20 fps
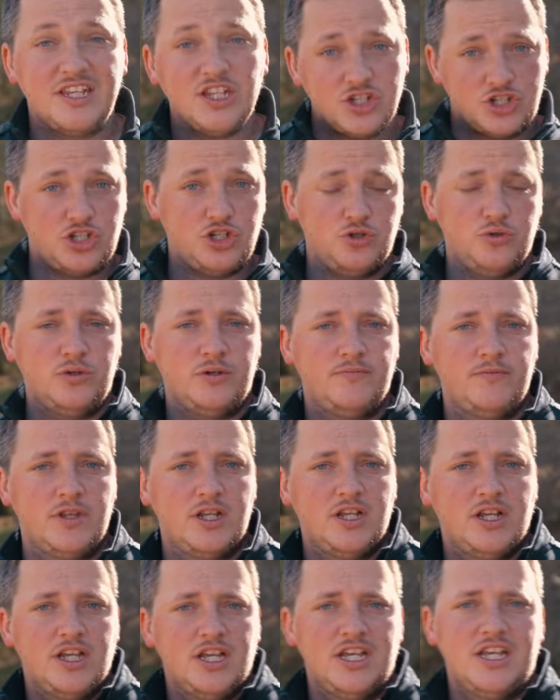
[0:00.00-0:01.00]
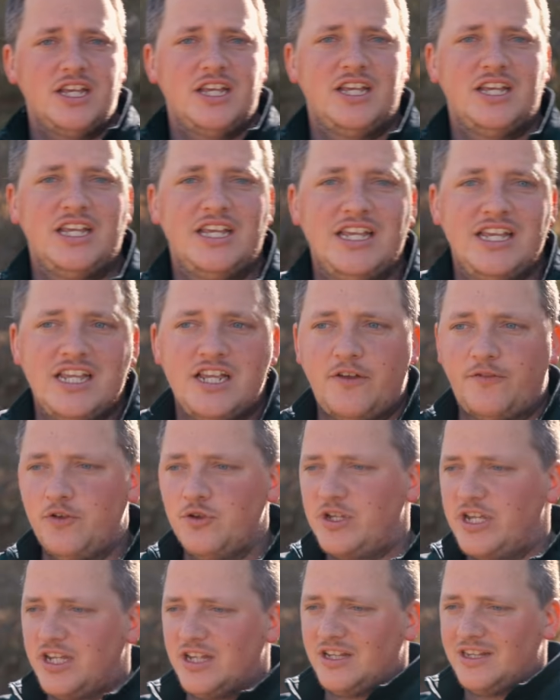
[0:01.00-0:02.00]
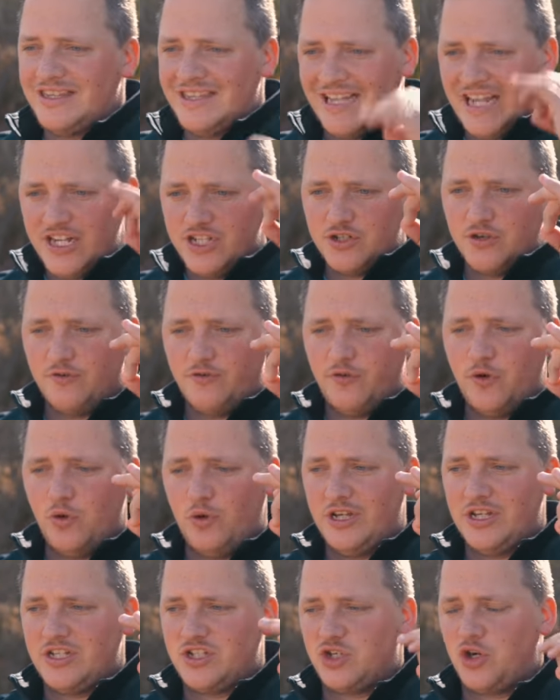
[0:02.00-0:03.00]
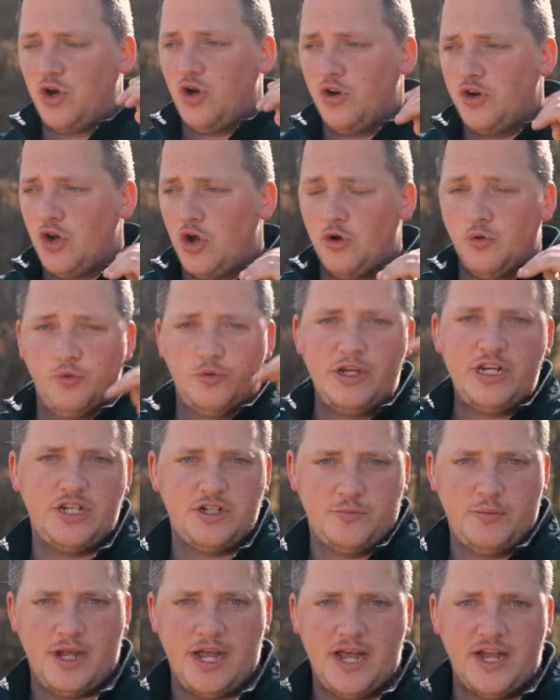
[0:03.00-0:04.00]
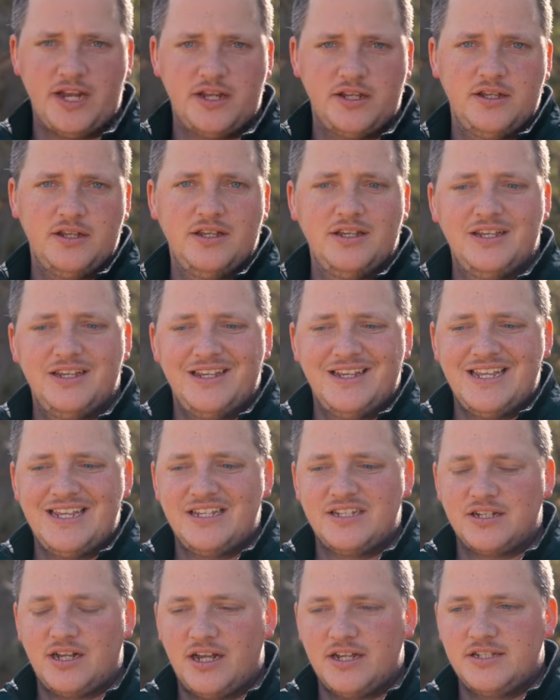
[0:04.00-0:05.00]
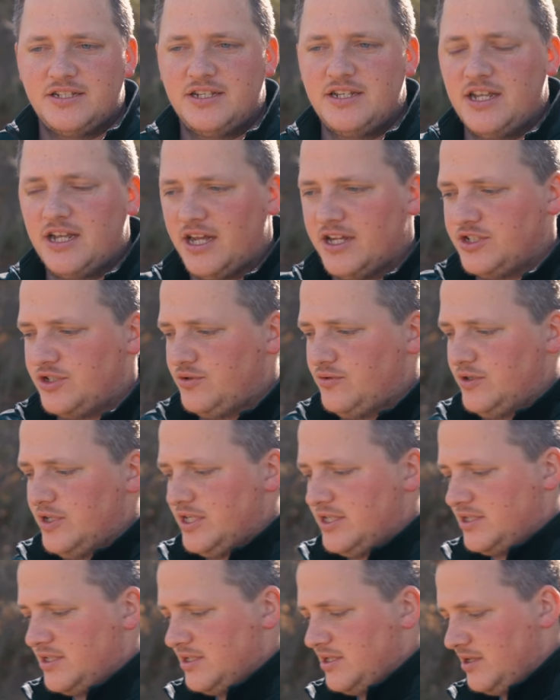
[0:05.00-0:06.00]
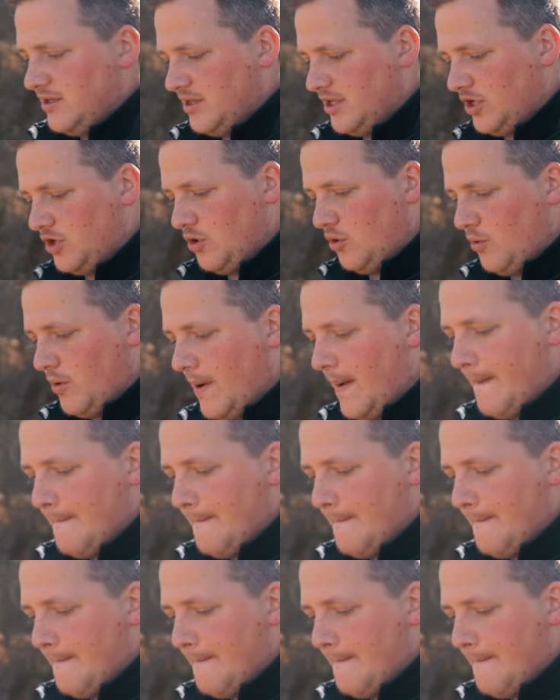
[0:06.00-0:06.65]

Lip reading: issue, if you get laser focused on a reach back, is I see guys do this. They go